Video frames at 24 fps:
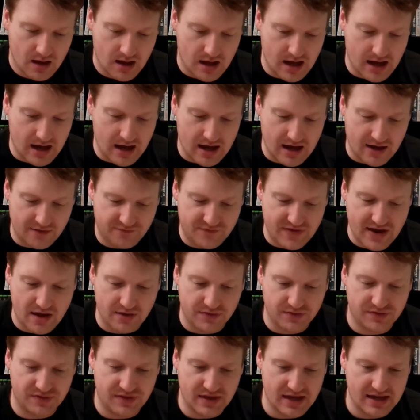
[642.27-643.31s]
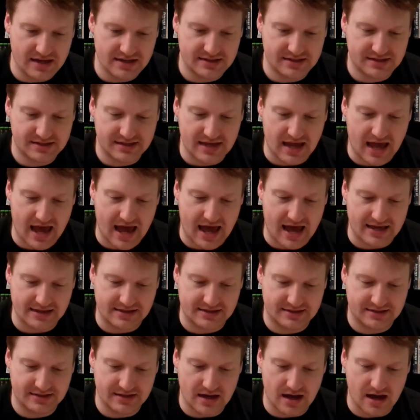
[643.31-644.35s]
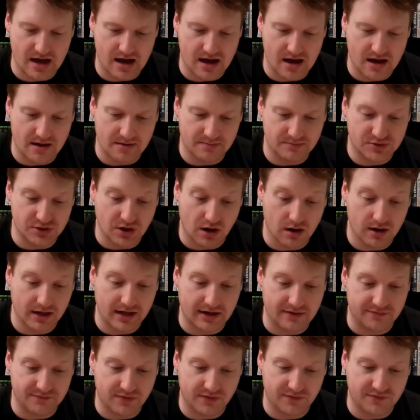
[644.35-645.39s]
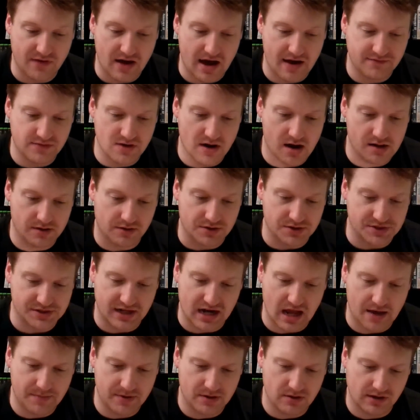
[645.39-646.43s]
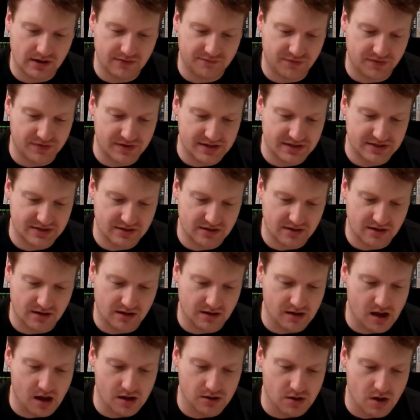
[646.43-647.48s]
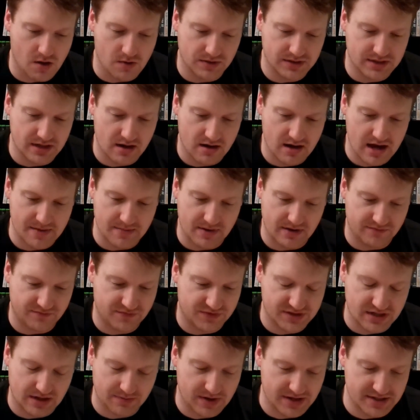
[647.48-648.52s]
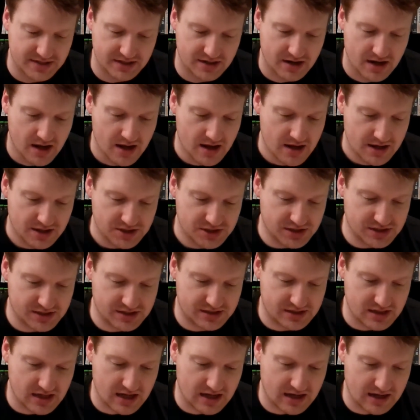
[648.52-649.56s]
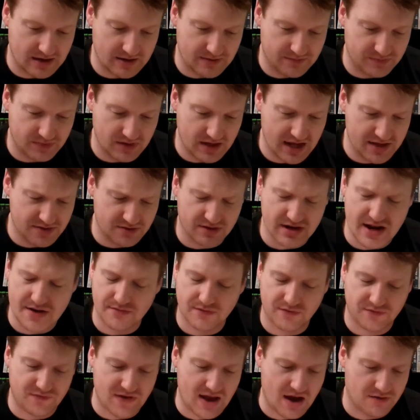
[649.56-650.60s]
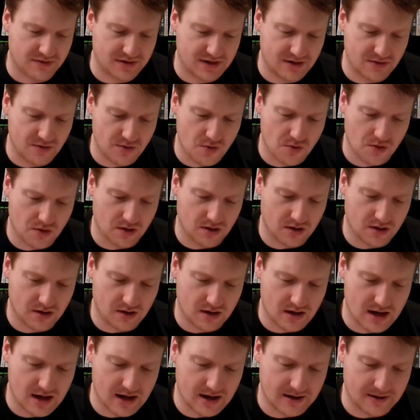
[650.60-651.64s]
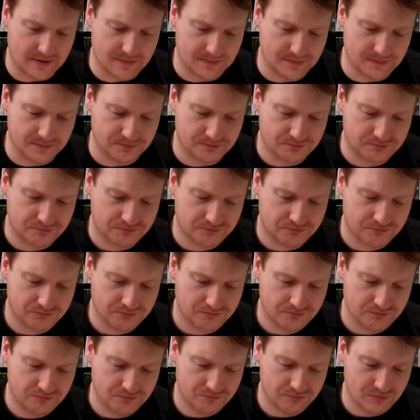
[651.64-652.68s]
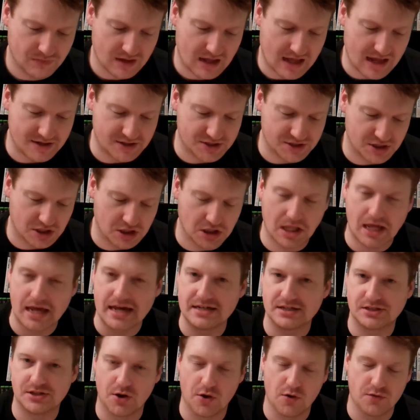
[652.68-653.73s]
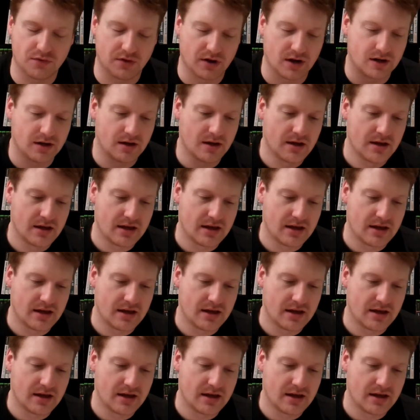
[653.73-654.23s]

Found this at Target for $5, and I've been looking for this a long time, and for some reason just either never found it or had just glazed over it.